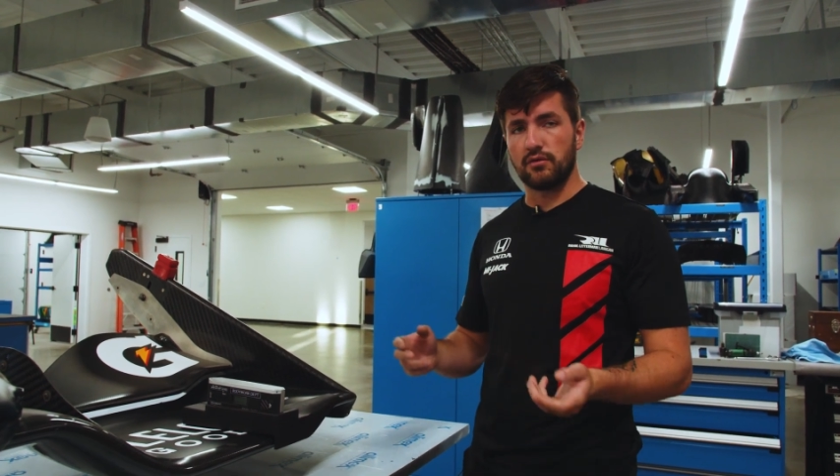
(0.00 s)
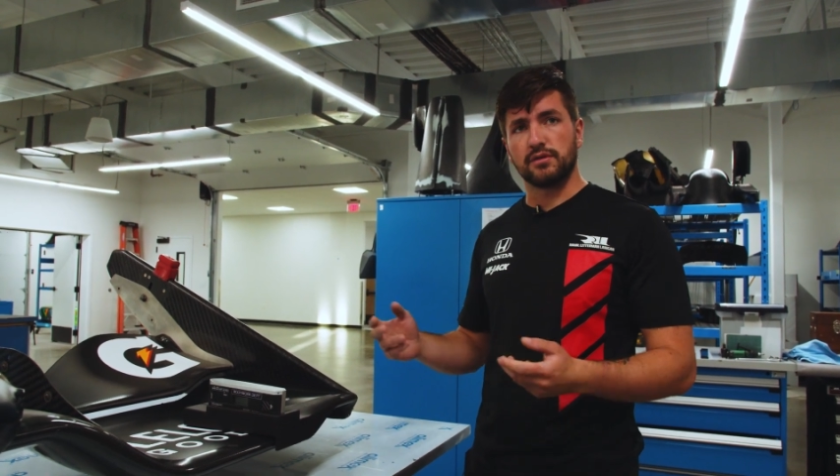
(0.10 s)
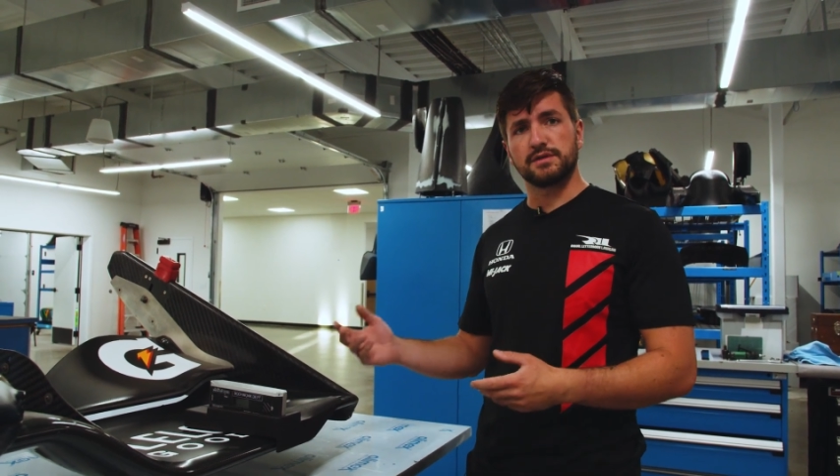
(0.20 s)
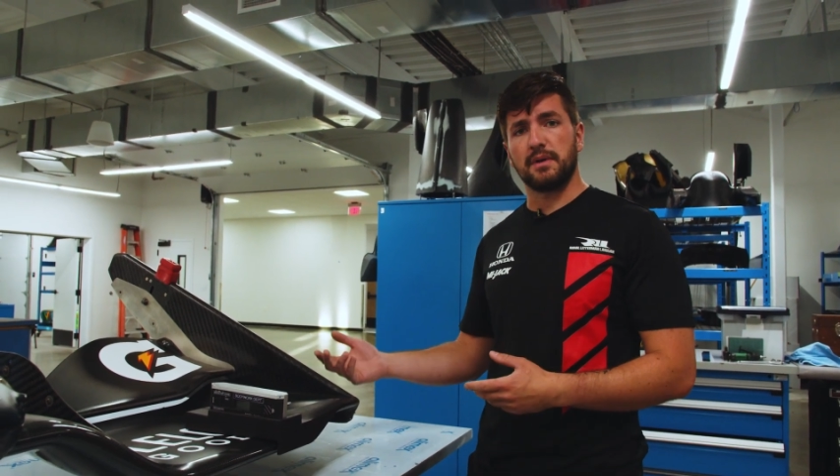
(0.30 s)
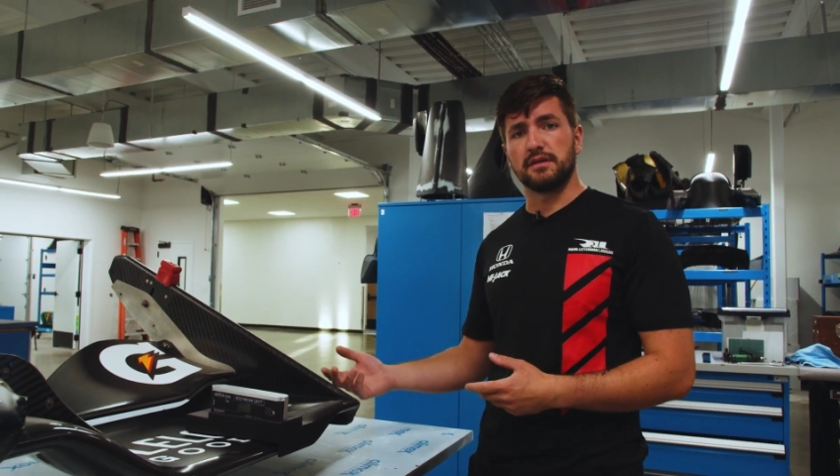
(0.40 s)
what
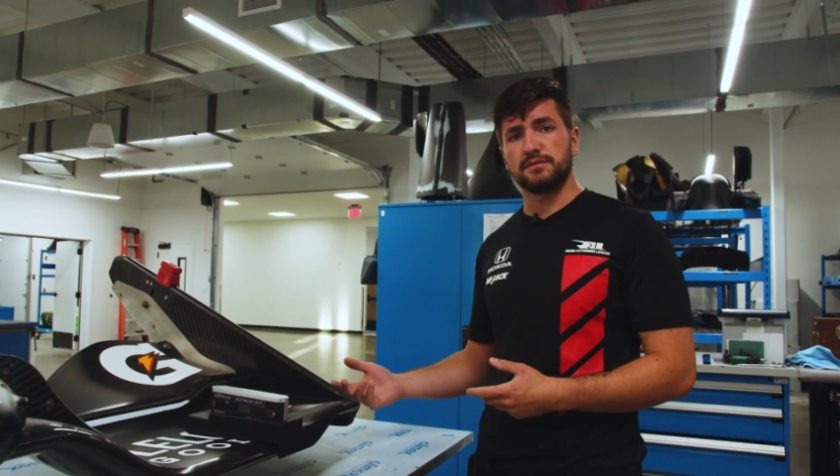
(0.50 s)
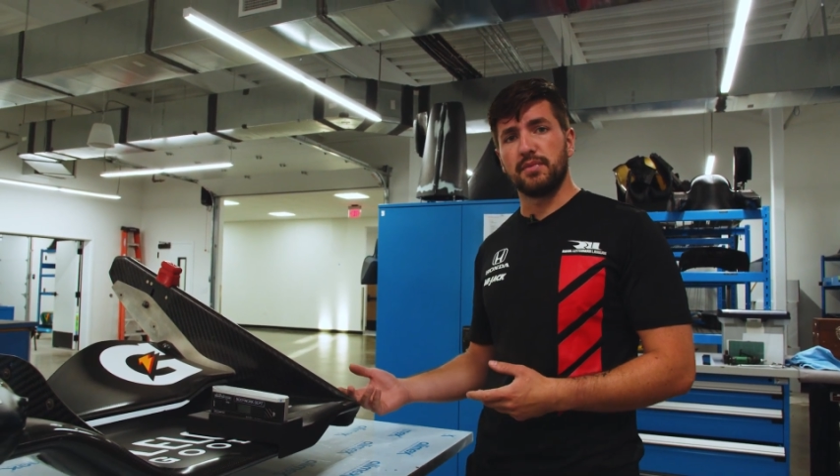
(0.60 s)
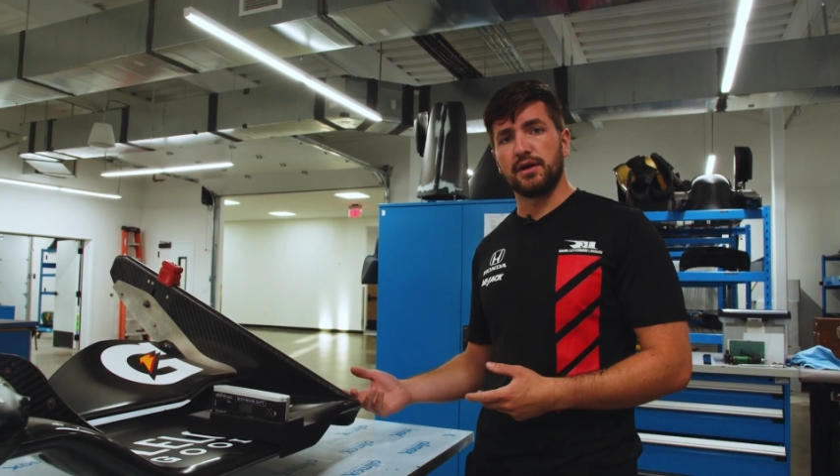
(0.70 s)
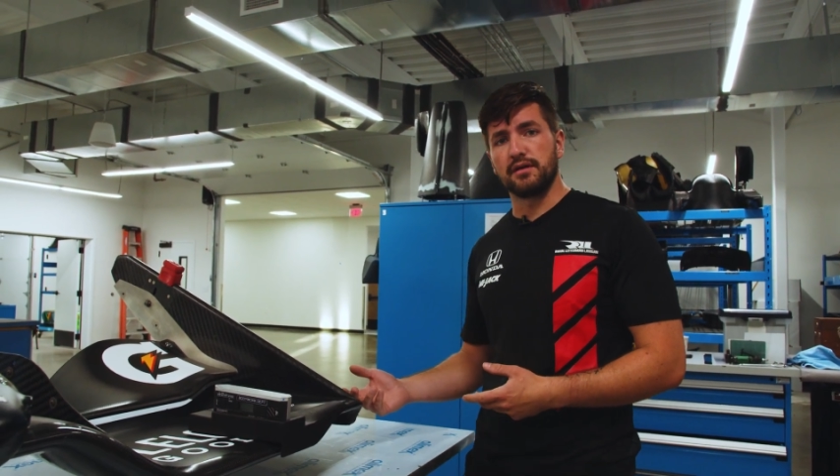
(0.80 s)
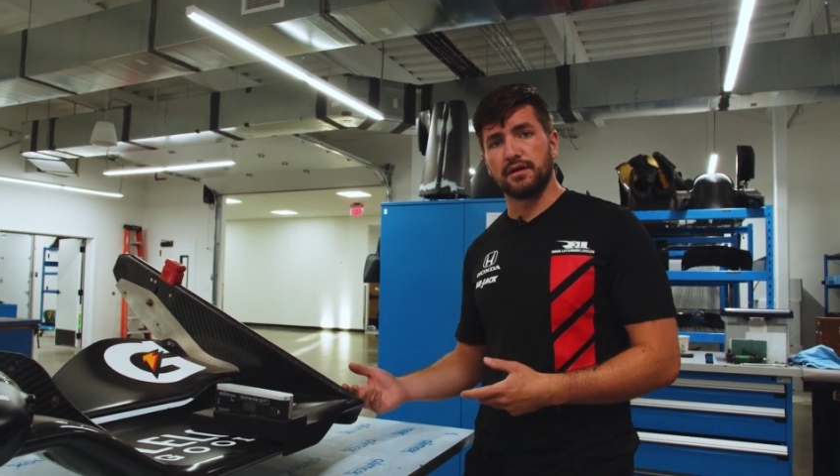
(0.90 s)
responds
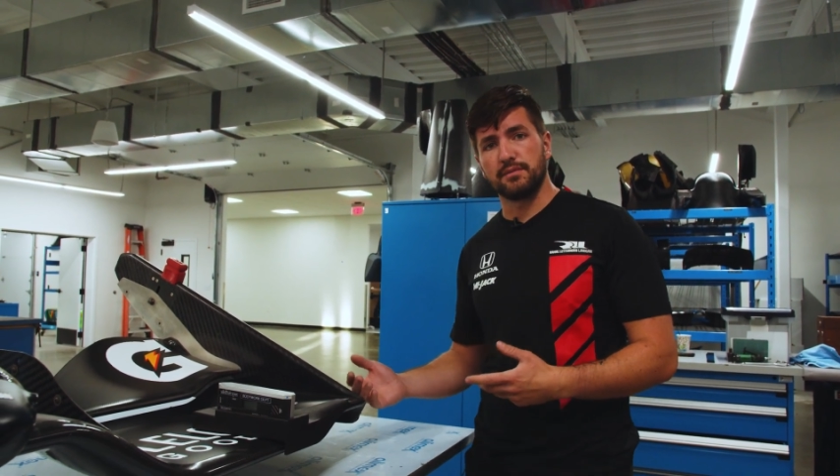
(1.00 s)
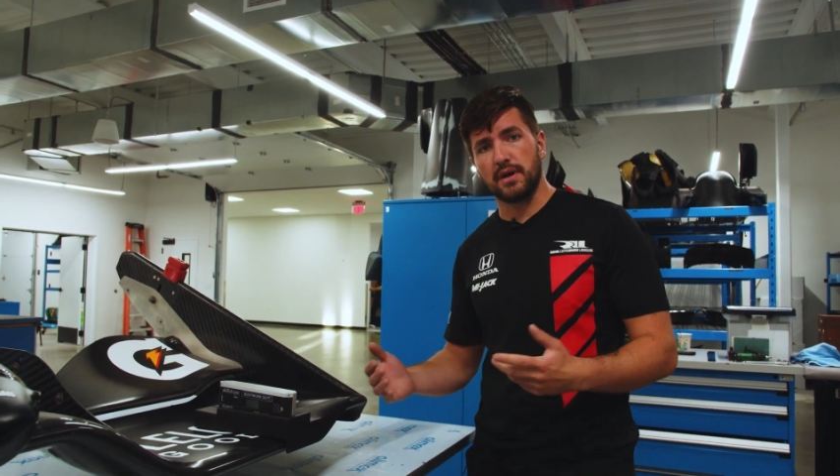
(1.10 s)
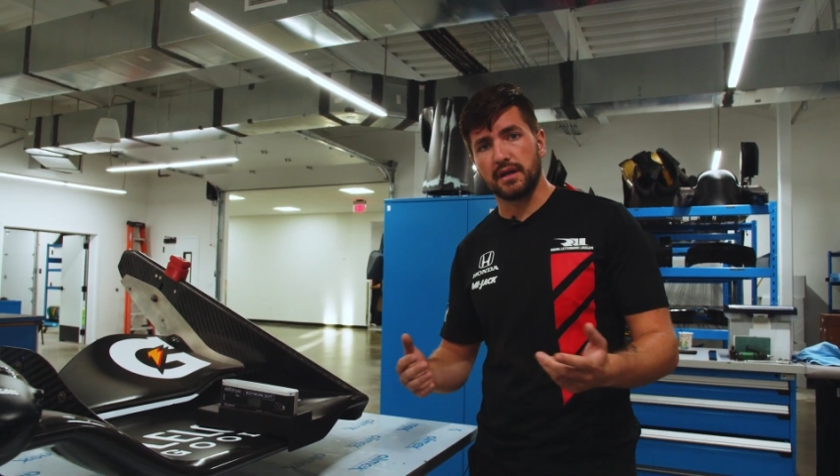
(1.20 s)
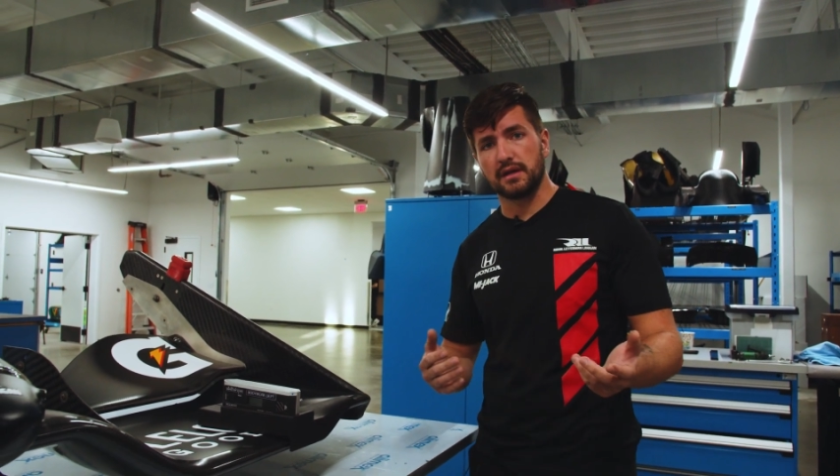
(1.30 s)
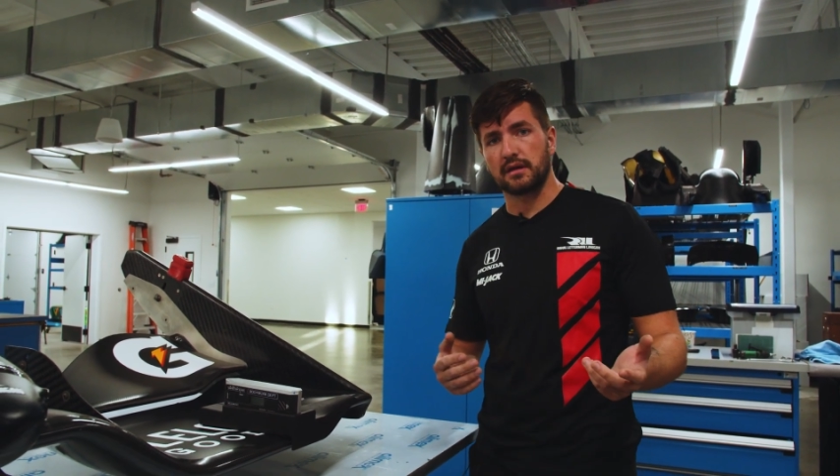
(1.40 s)
better, and
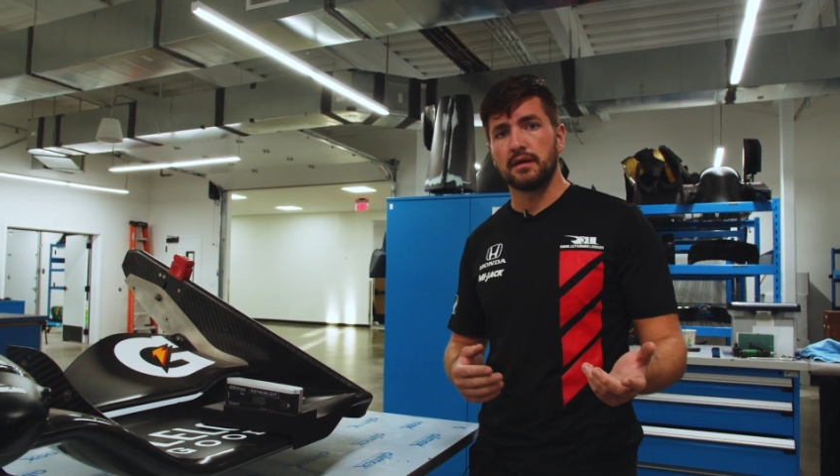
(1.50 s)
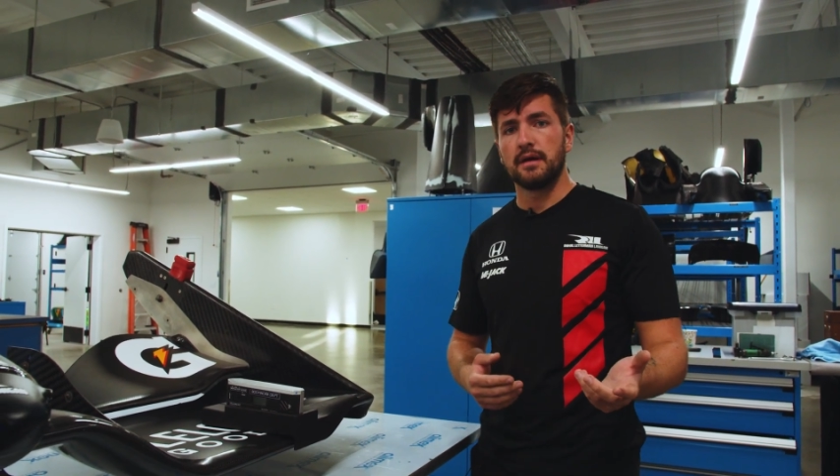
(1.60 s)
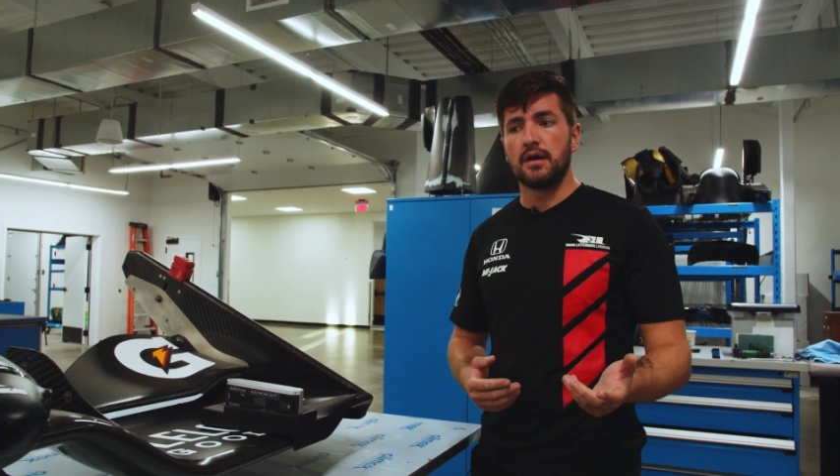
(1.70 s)
depending